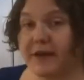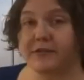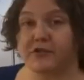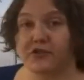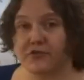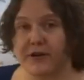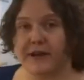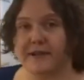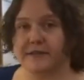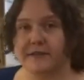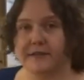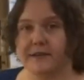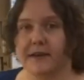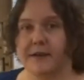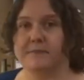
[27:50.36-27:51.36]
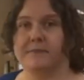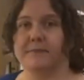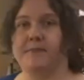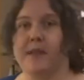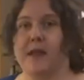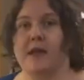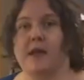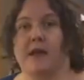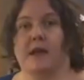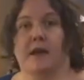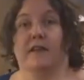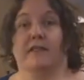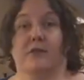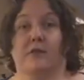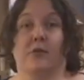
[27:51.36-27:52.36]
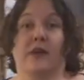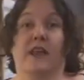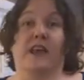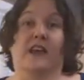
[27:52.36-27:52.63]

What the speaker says: the Jurassic time. So